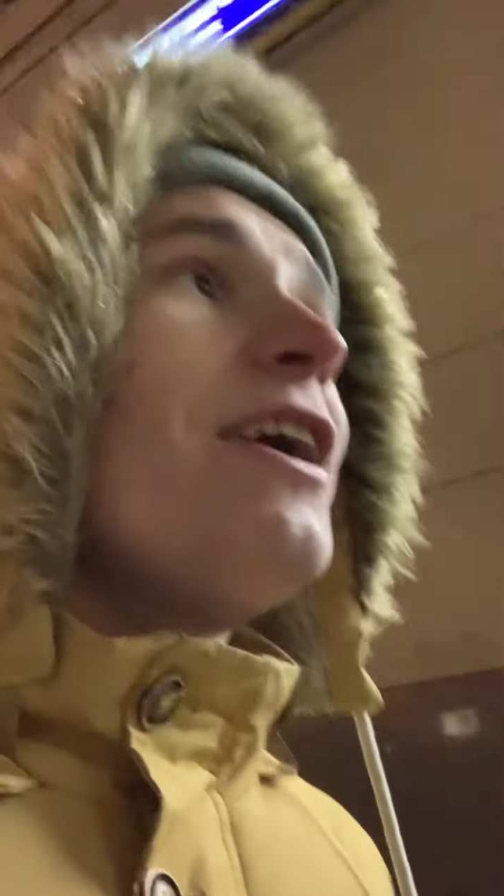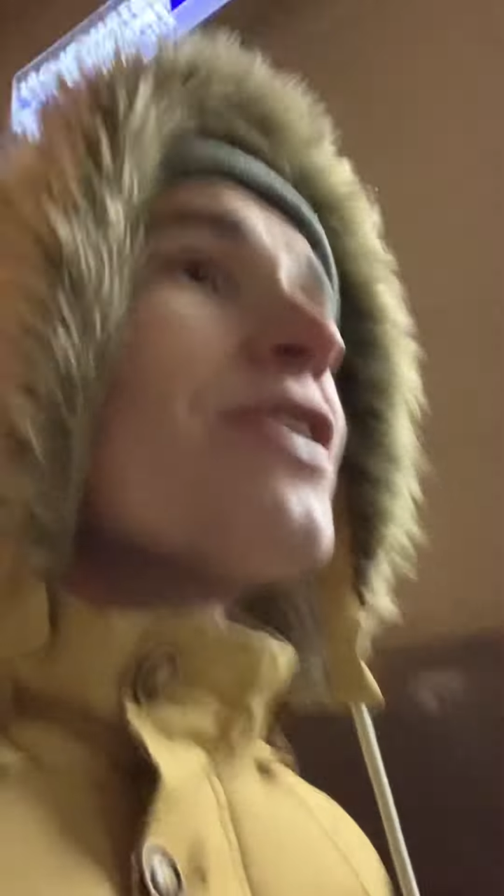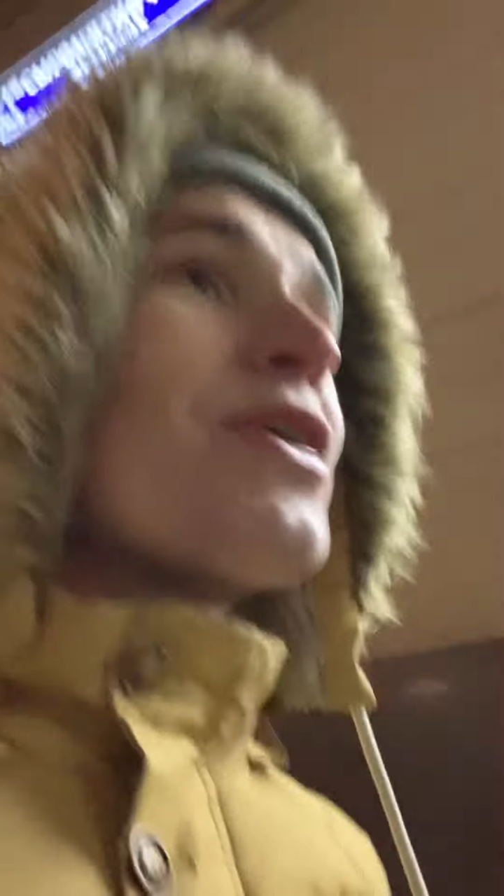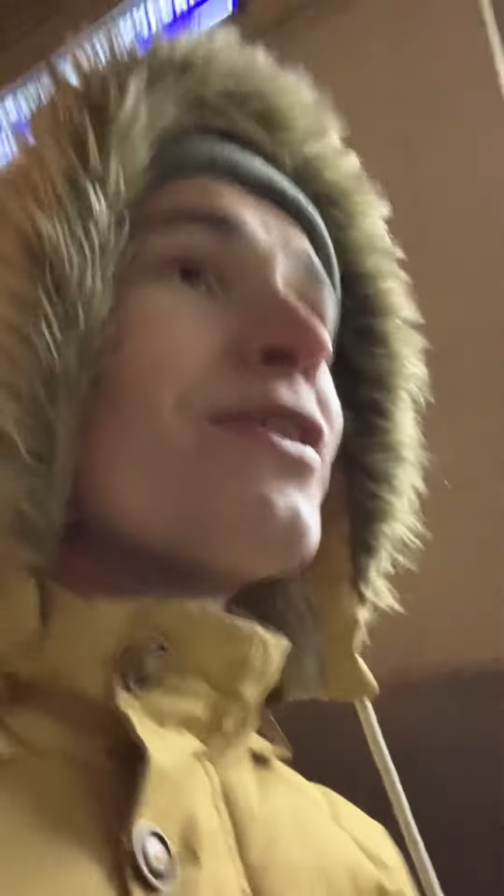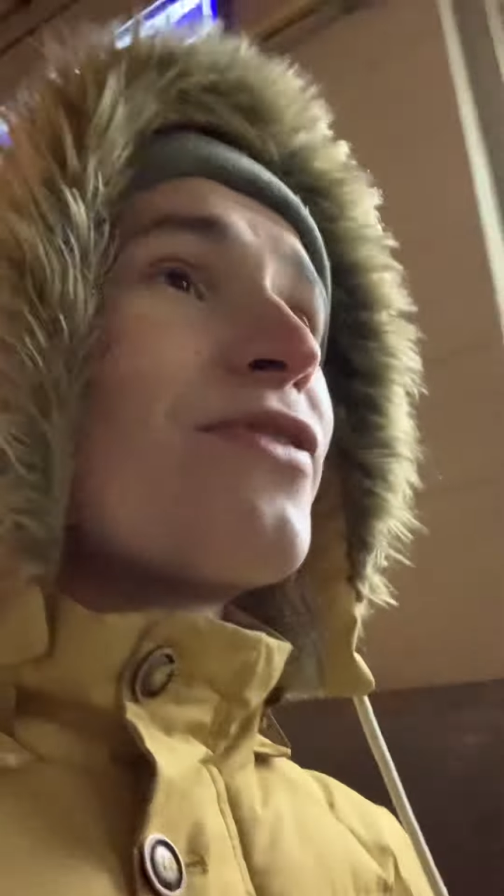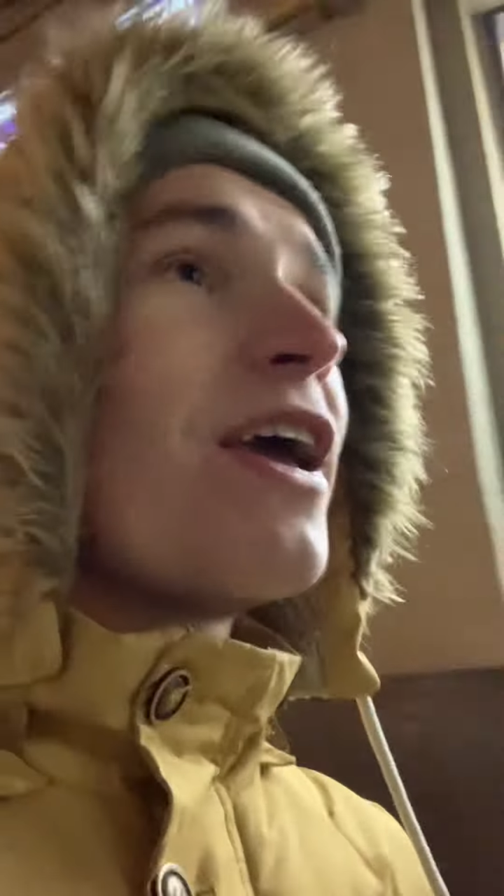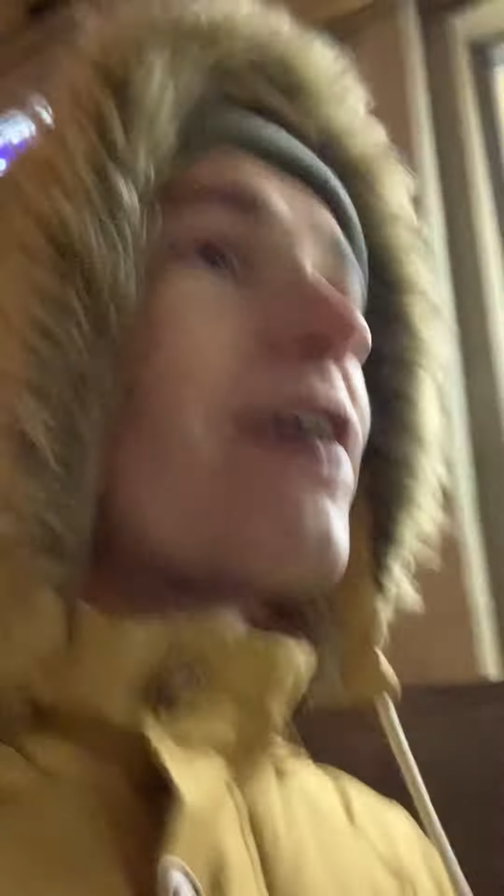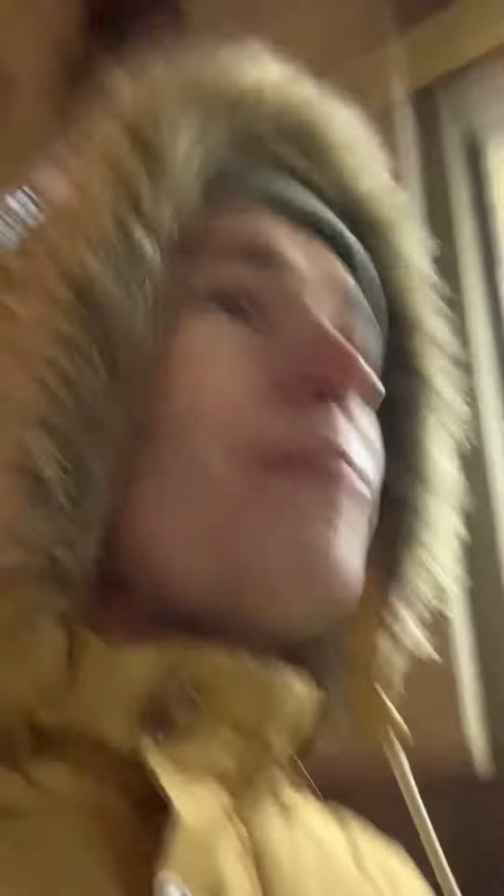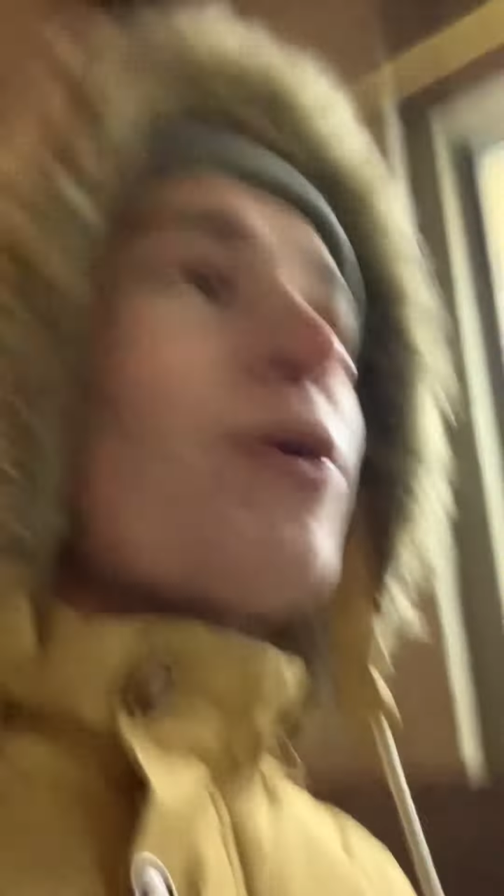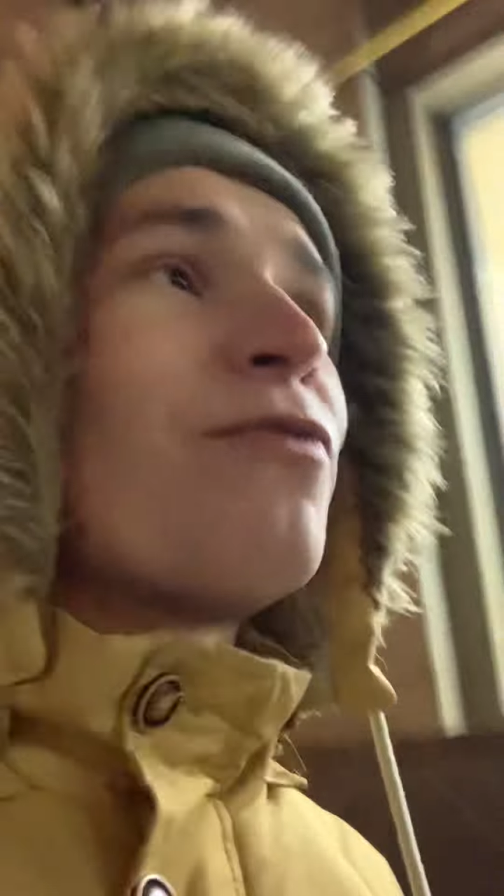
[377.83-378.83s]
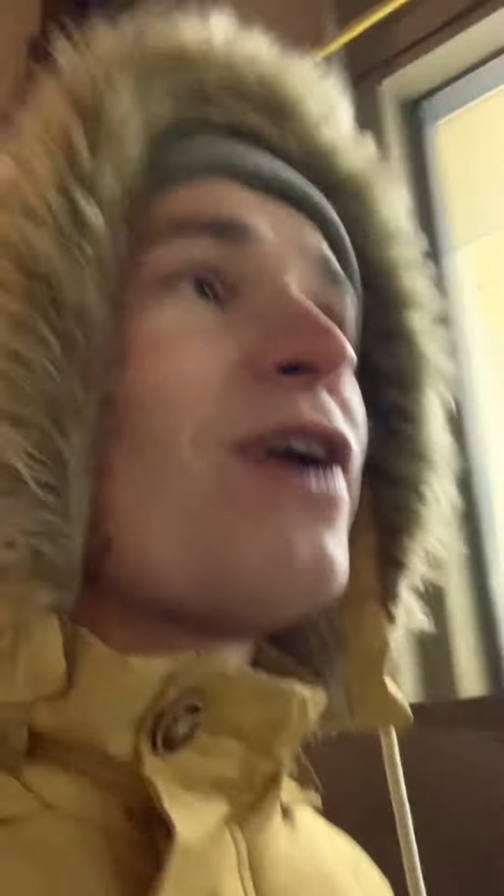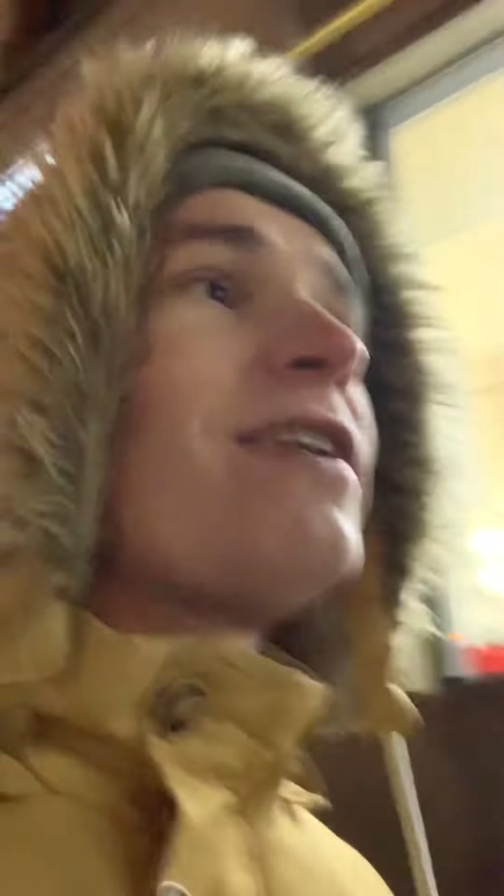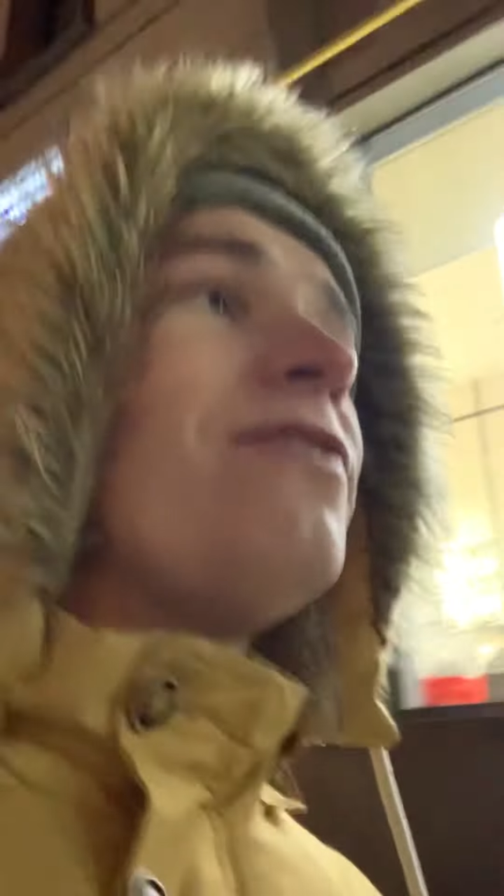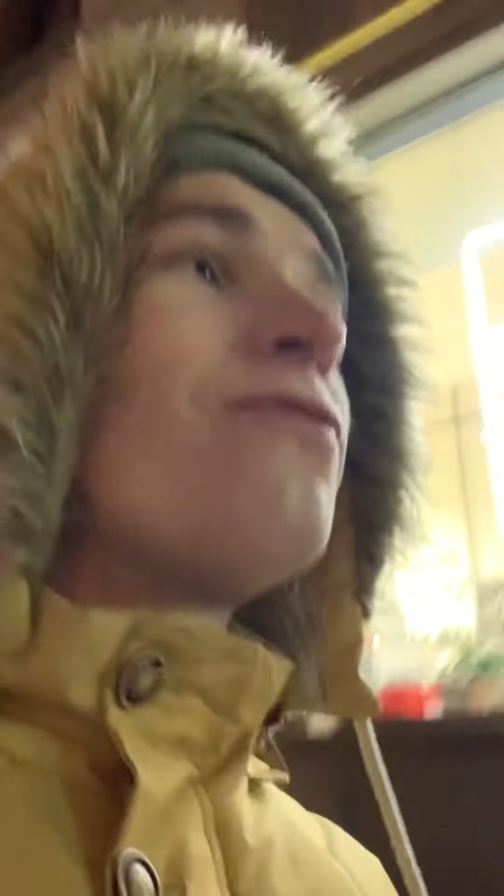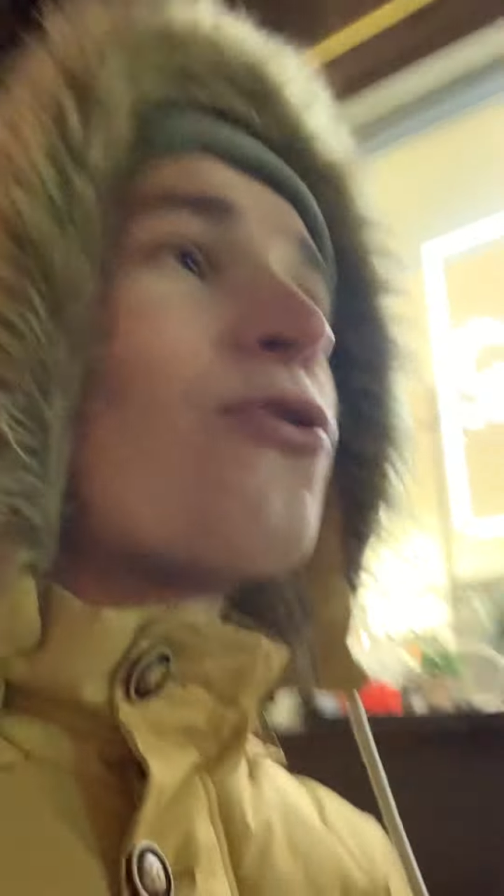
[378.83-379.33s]
that they are
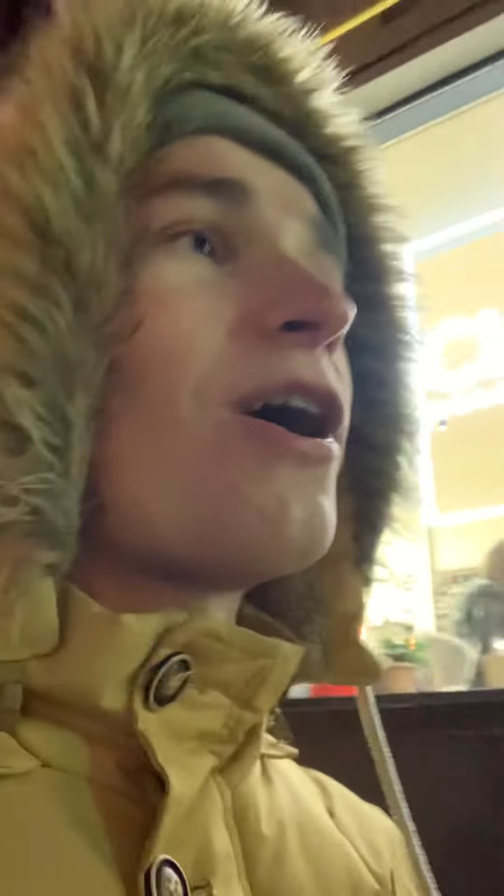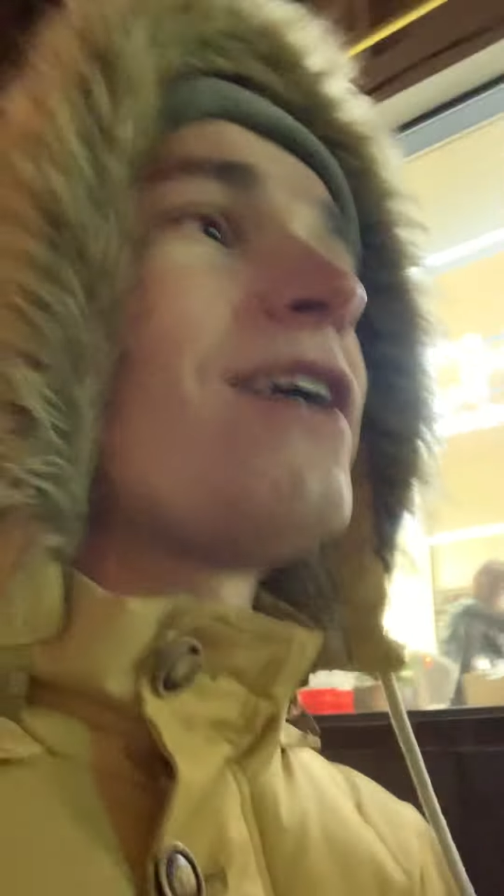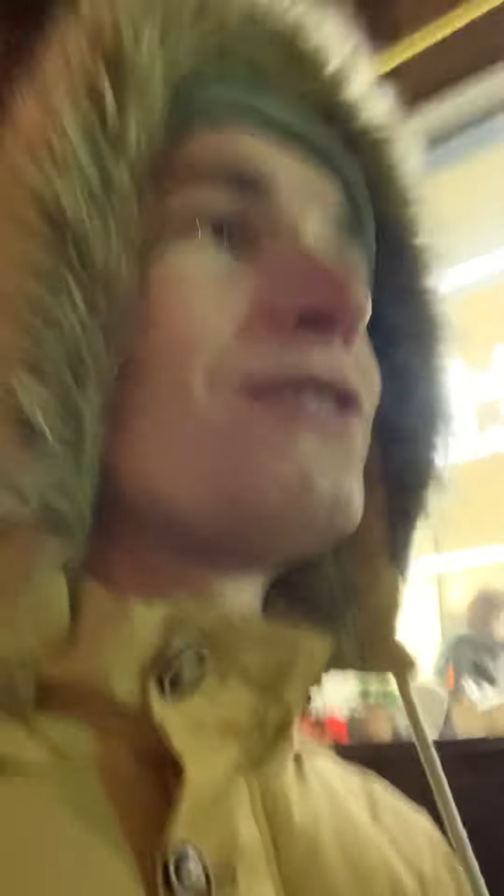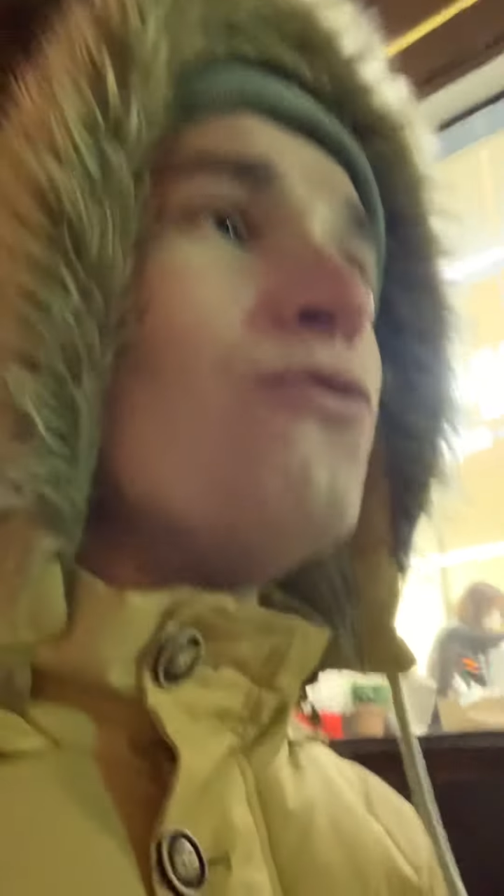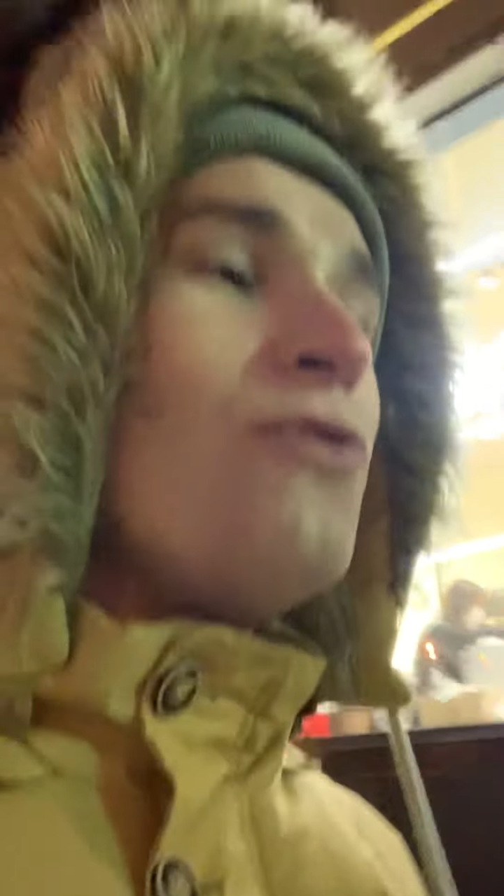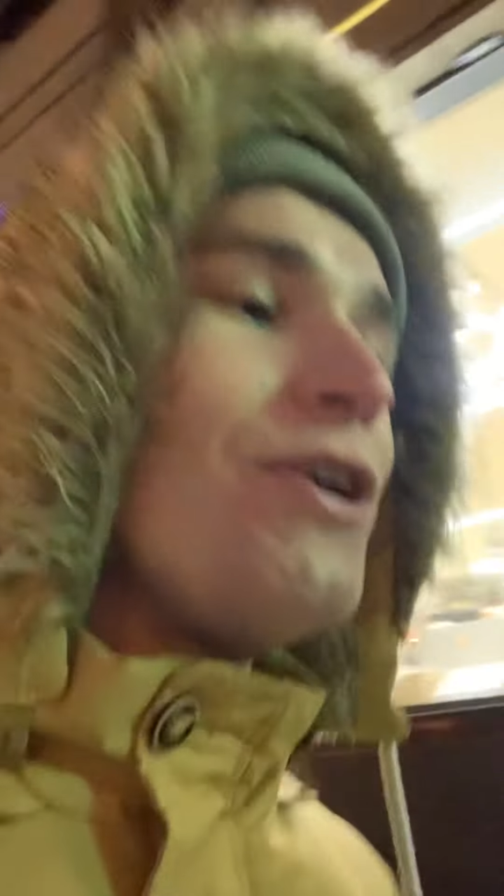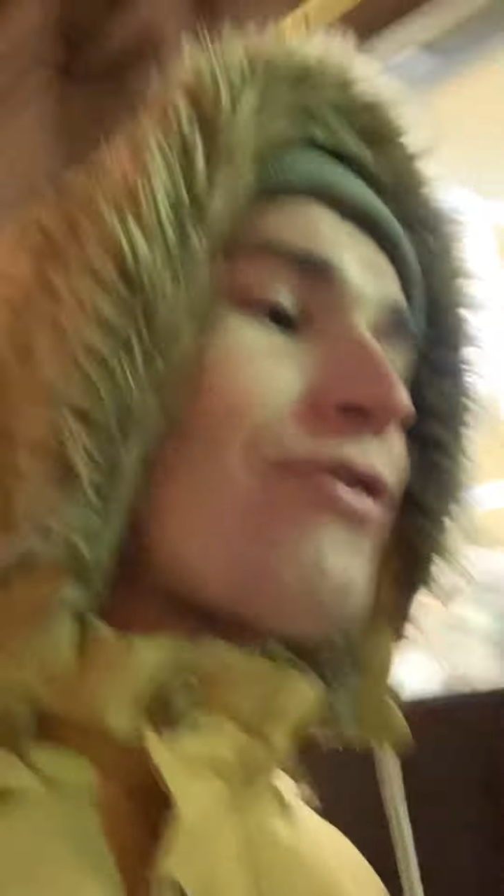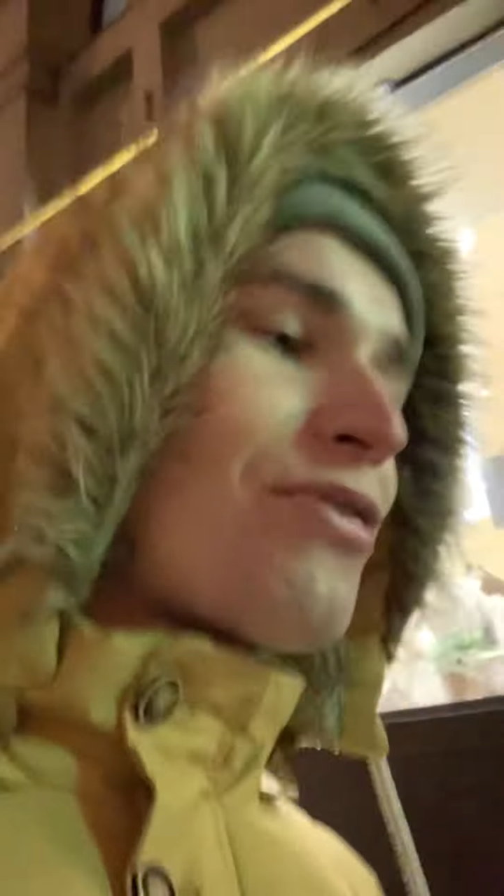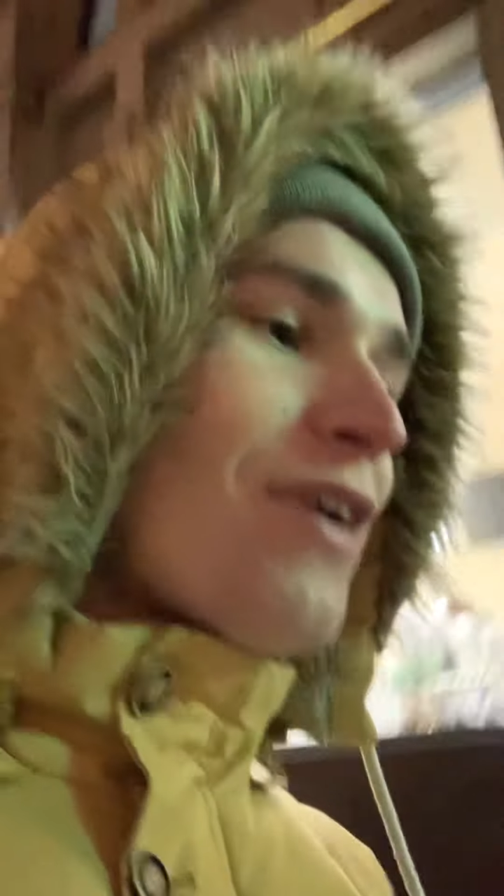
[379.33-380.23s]
providing for us with